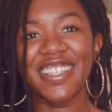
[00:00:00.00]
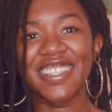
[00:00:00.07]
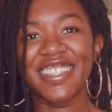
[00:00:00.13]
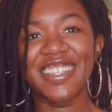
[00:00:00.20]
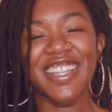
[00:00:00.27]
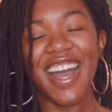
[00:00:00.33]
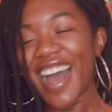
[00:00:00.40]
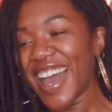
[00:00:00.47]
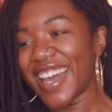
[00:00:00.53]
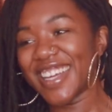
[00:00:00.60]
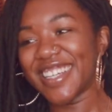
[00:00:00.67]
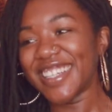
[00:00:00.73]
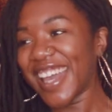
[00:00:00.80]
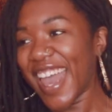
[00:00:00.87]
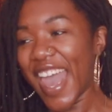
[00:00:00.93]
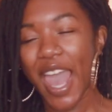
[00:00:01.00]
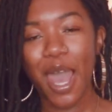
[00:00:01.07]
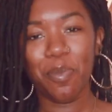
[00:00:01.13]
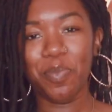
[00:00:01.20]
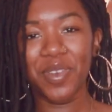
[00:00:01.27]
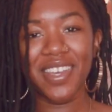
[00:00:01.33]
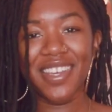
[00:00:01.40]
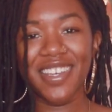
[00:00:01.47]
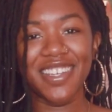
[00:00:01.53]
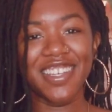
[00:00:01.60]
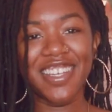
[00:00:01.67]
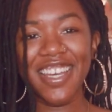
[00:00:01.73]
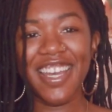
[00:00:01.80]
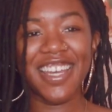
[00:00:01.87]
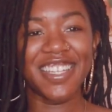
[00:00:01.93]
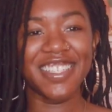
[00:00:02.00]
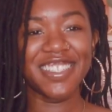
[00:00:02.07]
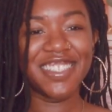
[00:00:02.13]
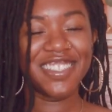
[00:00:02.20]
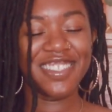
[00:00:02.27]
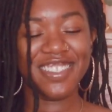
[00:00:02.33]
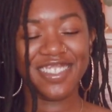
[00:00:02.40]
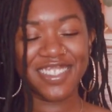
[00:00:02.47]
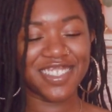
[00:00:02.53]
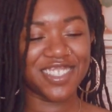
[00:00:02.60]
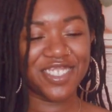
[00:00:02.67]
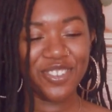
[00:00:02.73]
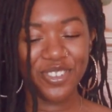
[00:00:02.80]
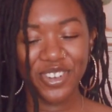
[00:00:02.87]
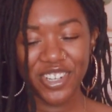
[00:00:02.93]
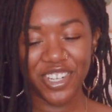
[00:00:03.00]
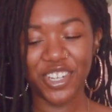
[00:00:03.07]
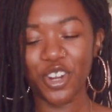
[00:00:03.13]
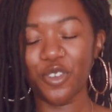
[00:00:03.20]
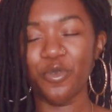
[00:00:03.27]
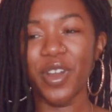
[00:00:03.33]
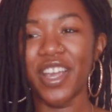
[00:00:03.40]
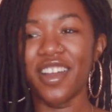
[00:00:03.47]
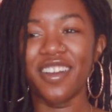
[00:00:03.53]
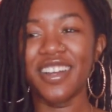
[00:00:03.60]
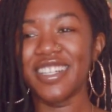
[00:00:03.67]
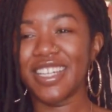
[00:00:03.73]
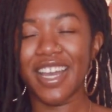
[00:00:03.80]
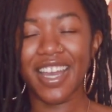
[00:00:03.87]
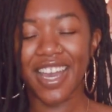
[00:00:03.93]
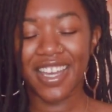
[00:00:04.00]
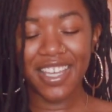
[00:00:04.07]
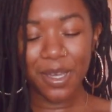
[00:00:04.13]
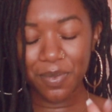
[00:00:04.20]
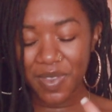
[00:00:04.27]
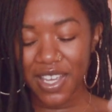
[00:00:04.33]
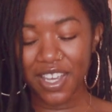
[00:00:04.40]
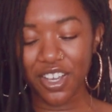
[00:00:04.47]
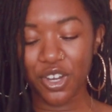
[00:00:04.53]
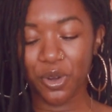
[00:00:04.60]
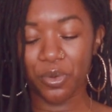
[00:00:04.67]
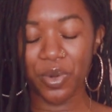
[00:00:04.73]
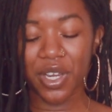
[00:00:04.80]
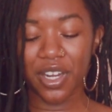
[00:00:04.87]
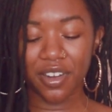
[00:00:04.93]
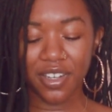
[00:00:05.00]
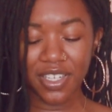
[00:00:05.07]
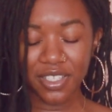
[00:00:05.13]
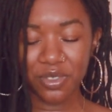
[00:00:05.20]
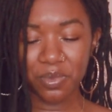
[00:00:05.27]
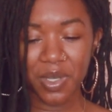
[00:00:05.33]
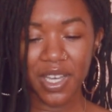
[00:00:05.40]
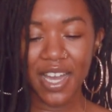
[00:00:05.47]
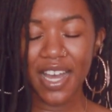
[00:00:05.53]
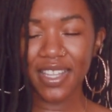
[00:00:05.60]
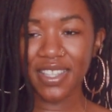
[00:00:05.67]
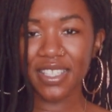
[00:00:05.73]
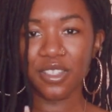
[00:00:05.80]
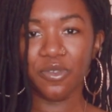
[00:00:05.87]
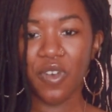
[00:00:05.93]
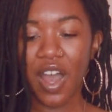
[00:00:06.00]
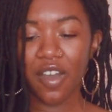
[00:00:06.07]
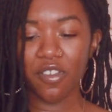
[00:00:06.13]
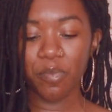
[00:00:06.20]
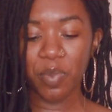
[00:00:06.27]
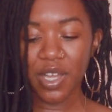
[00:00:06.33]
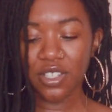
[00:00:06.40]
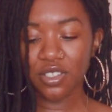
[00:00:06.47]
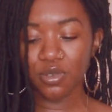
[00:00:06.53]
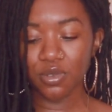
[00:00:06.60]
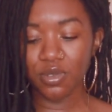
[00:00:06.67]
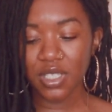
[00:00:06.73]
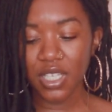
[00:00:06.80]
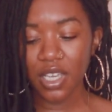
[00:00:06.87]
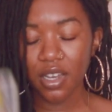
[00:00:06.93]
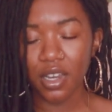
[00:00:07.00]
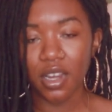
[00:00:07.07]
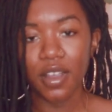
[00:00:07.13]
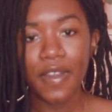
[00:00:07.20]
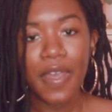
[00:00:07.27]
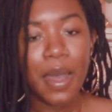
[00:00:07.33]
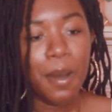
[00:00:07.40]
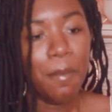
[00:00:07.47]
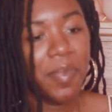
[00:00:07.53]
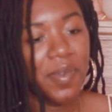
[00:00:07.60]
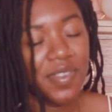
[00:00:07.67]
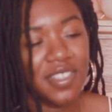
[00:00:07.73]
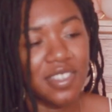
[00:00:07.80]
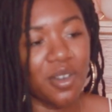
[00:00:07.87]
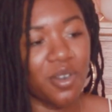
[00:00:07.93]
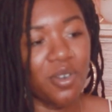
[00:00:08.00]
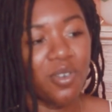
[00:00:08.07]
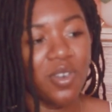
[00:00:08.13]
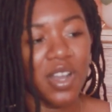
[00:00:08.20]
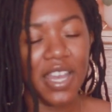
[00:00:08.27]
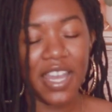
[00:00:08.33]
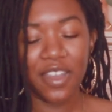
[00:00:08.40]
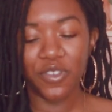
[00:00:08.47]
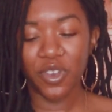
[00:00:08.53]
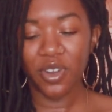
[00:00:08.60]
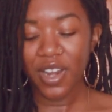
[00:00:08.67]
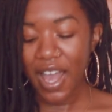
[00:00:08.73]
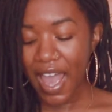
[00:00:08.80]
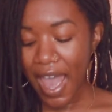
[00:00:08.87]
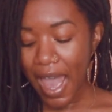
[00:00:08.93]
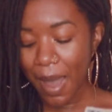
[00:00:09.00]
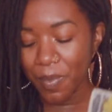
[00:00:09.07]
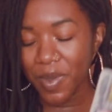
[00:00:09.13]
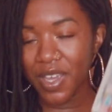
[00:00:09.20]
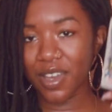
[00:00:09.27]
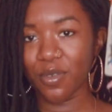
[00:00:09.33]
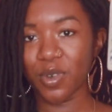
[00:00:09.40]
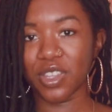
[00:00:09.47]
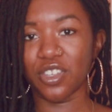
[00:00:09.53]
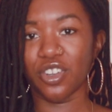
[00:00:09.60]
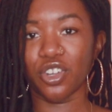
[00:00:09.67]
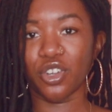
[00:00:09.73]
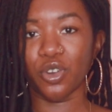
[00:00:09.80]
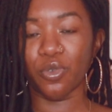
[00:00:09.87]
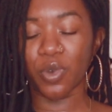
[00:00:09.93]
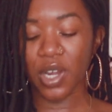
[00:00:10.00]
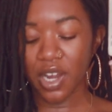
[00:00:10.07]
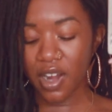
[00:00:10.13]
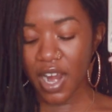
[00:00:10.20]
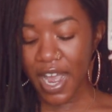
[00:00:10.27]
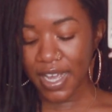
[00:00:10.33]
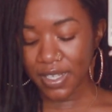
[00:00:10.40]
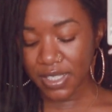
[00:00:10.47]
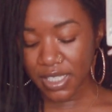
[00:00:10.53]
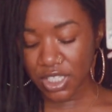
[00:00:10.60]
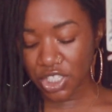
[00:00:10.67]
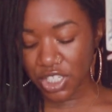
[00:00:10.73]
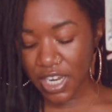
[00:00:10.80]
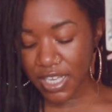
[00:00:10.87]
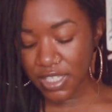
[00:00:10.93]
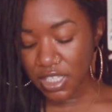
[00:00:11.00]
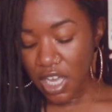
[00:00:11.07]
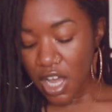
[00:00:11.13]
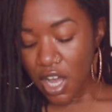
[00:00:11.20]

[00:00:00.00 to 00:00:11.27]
not happy in your career. Because I keep thinking career because we got this Five of Pentacles here. So if you're not happy with your career, I suggest